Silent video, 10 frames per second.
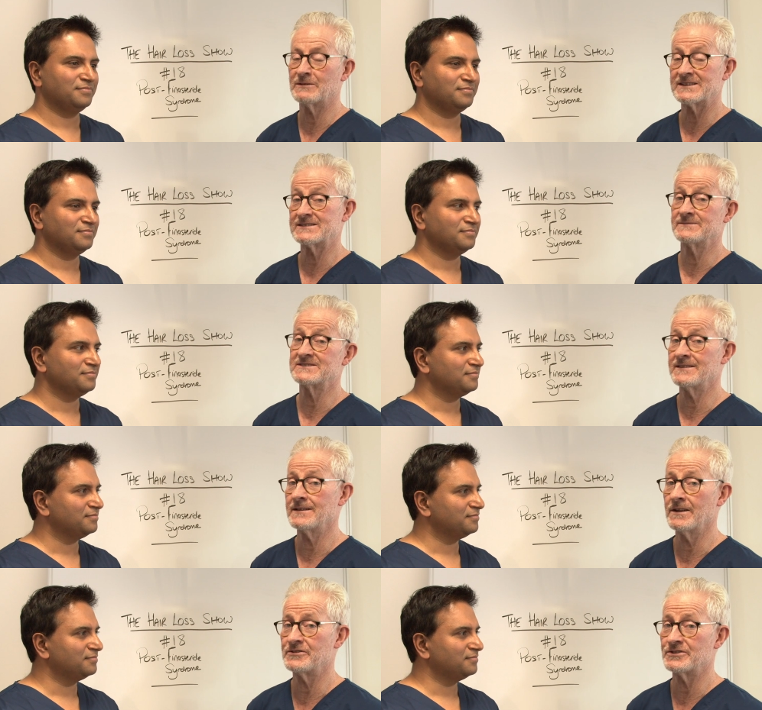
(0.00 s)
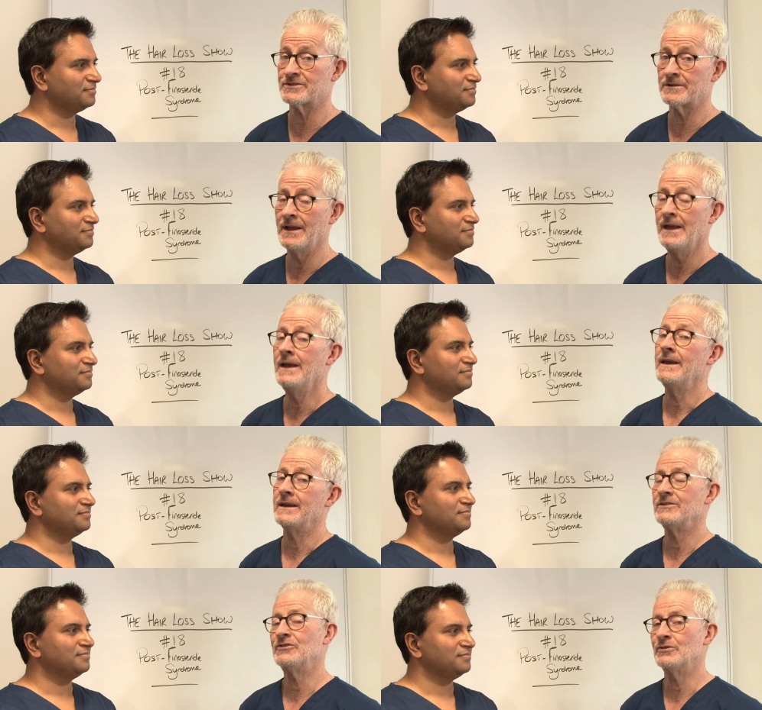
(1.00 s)
Speaker 1: once it was in the literature,
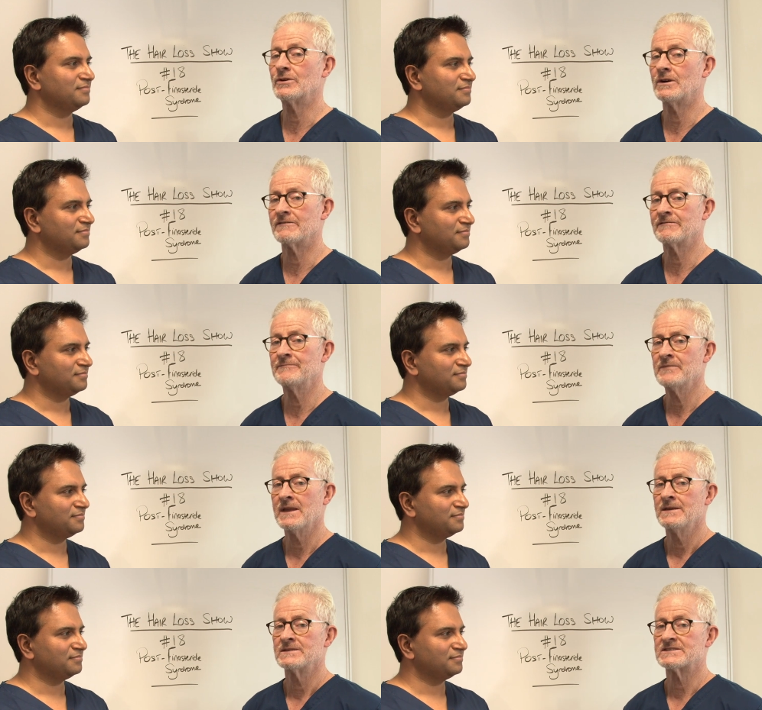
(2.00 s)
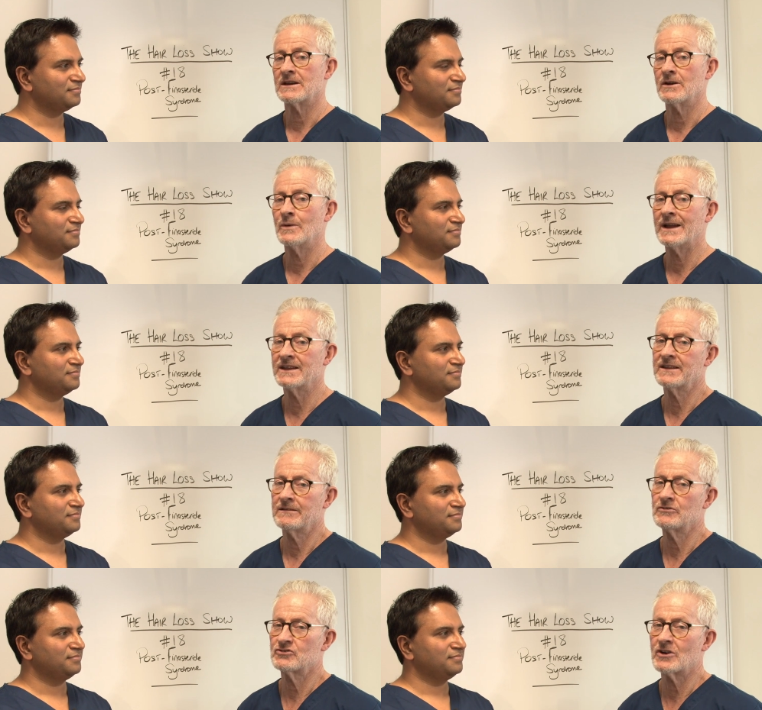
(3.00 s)
it took off. So we're going to
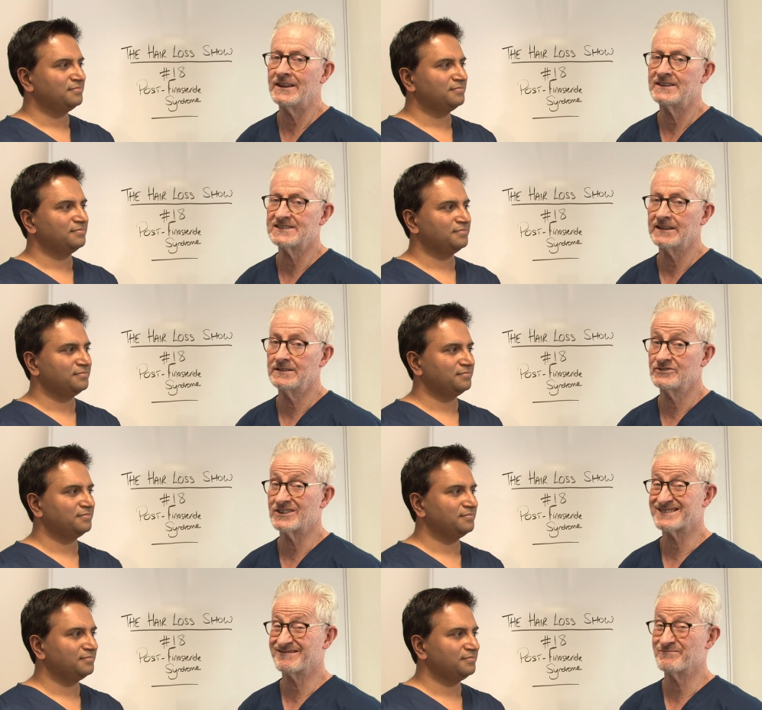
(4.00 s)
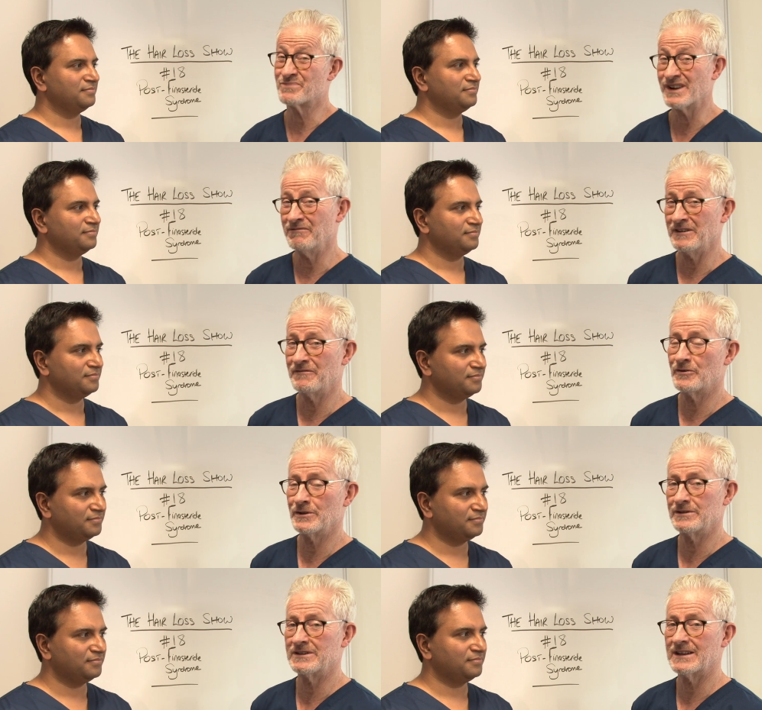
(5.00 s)
try and dissect it just briefly for
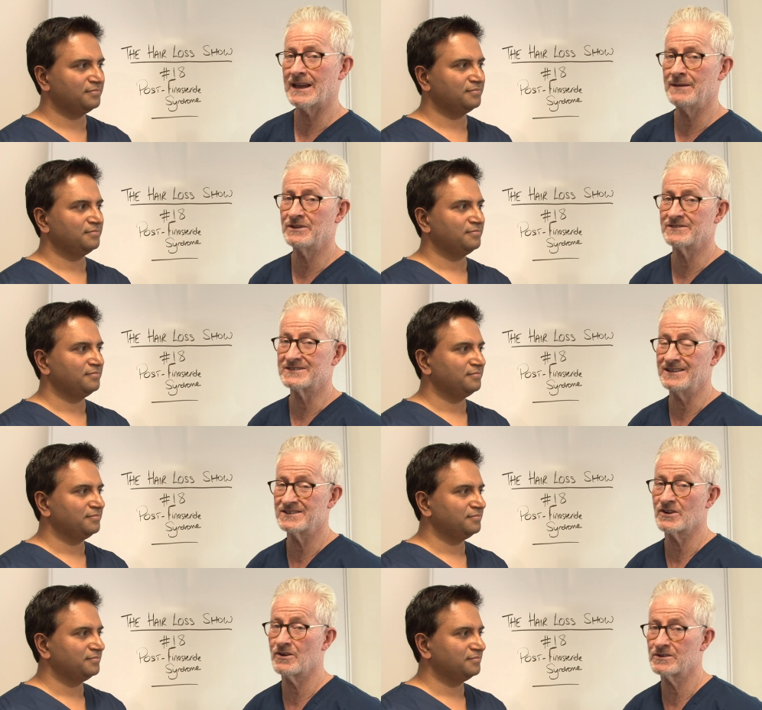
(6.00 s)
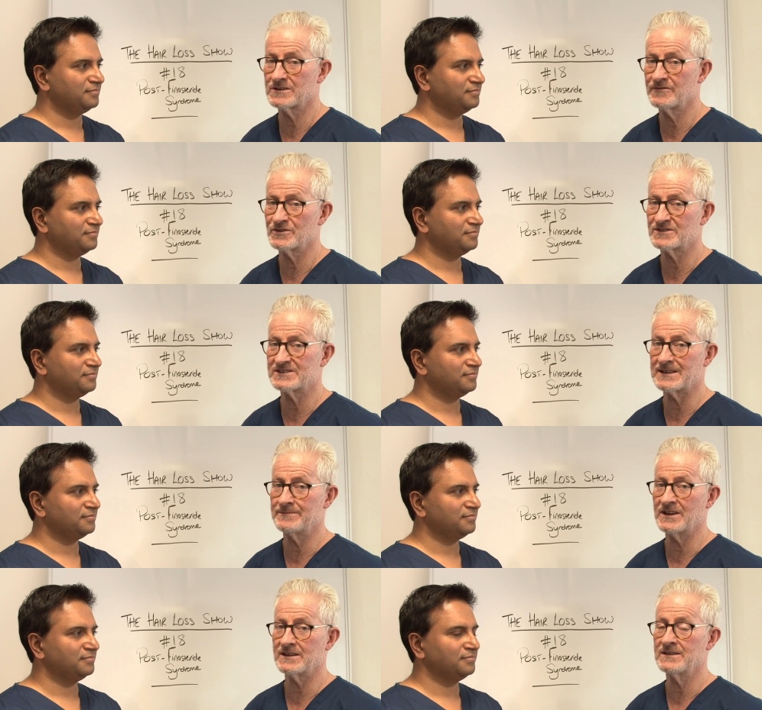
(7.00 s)
you today because it is a controversial
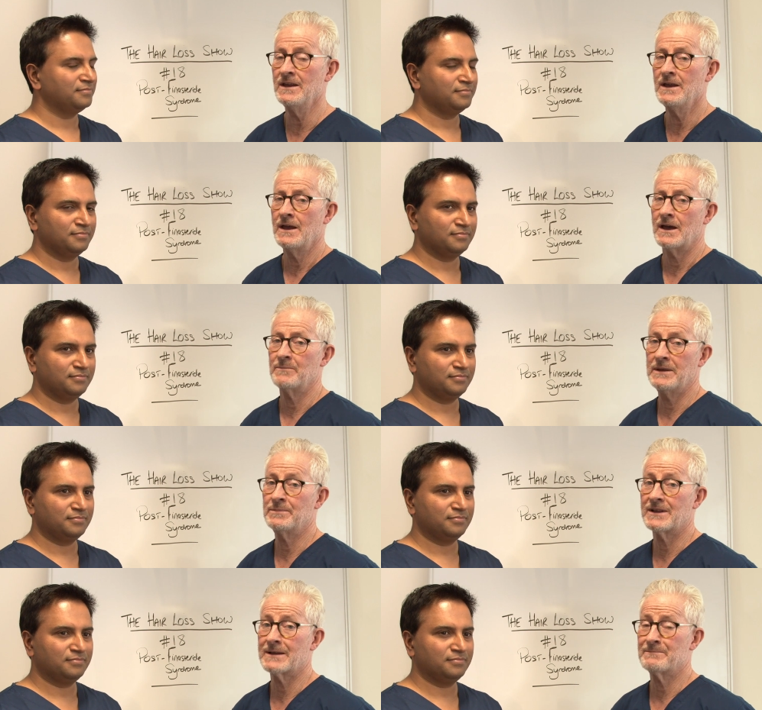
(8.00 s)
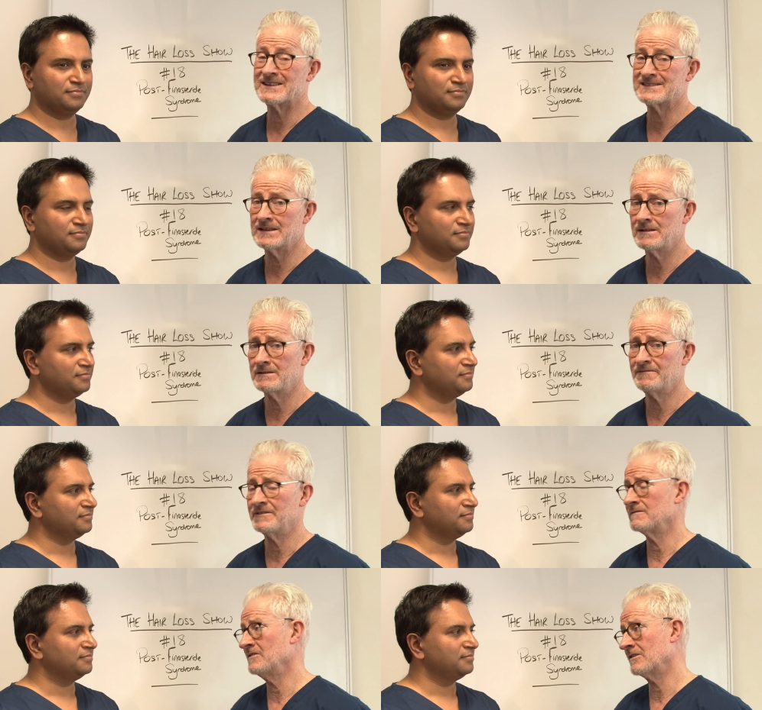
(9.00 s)
subject. Uh, people like myself
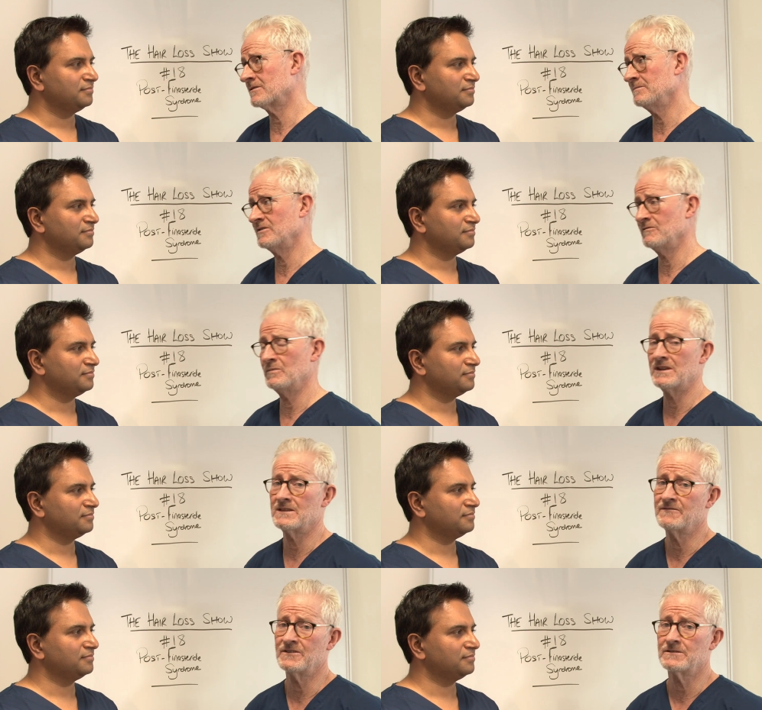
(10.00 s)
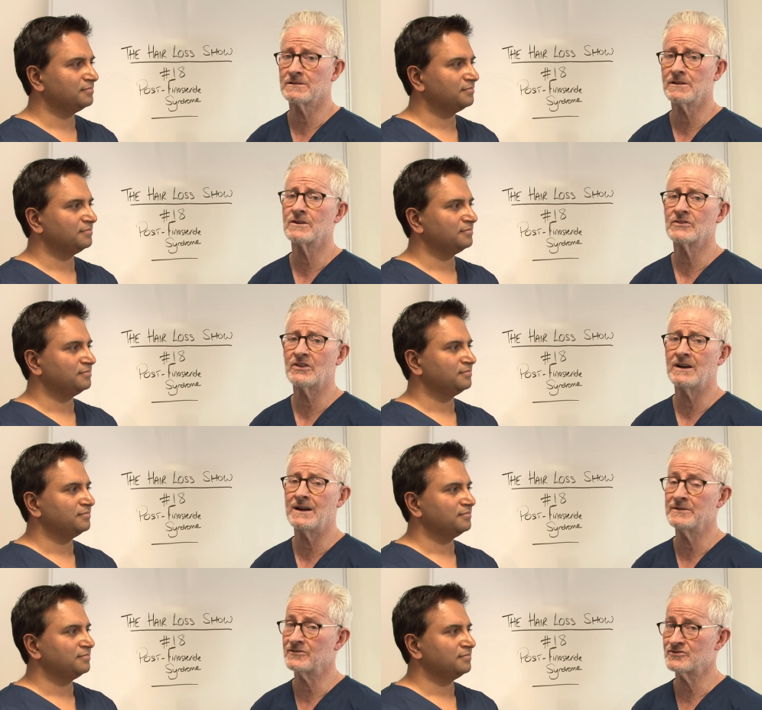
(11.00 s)
and Vikram, who've been in the field a long
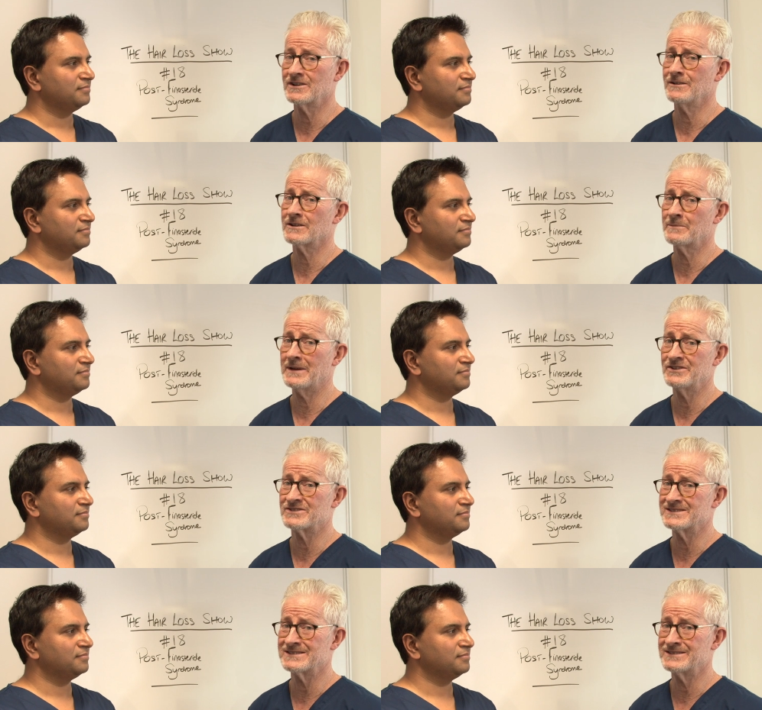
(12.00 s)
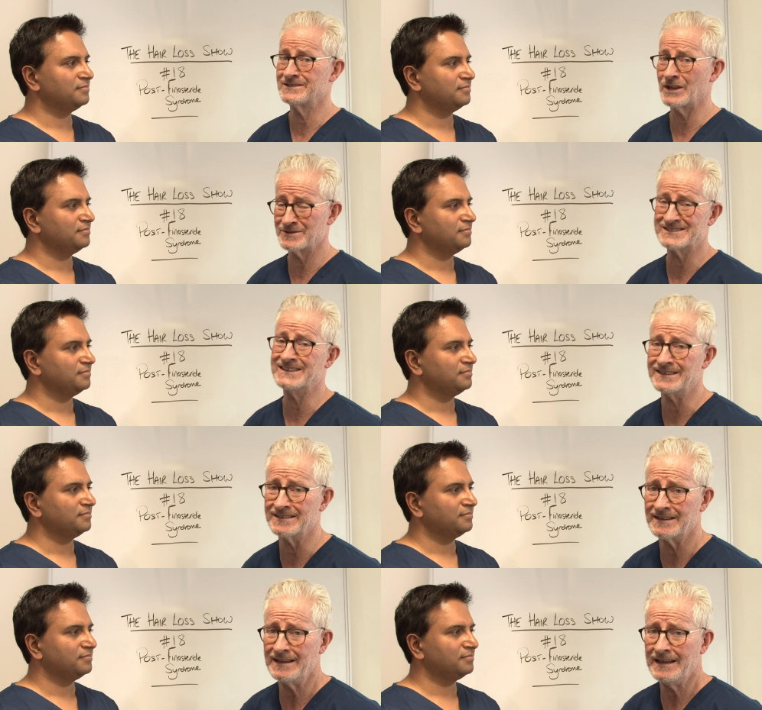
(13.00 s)
time and have treated a lot of patients, don't see it.
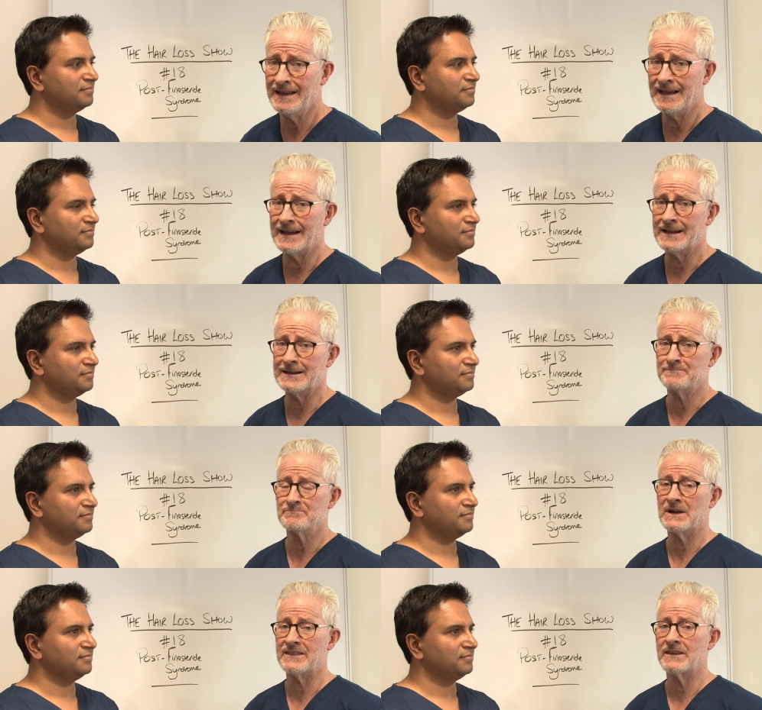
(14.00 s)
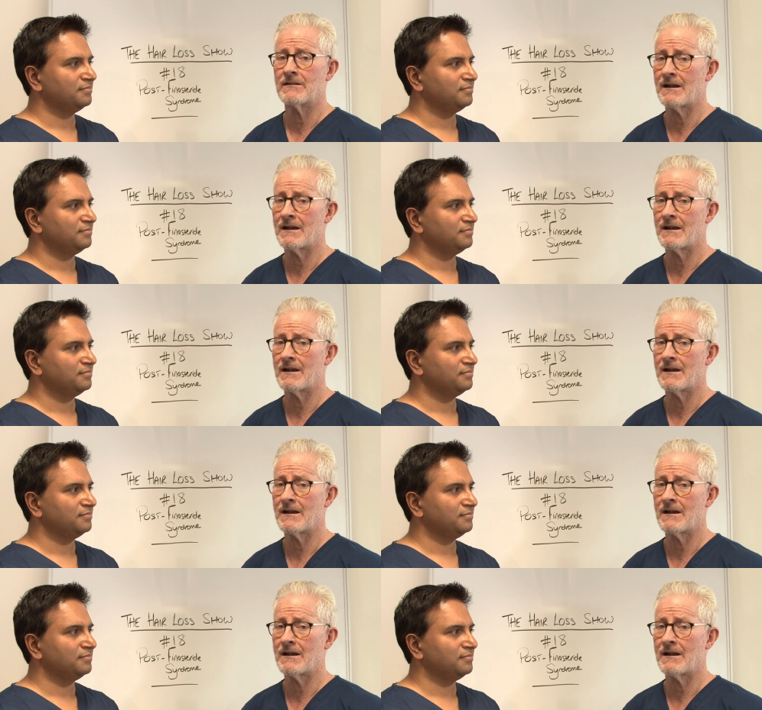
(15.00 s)
Um, but there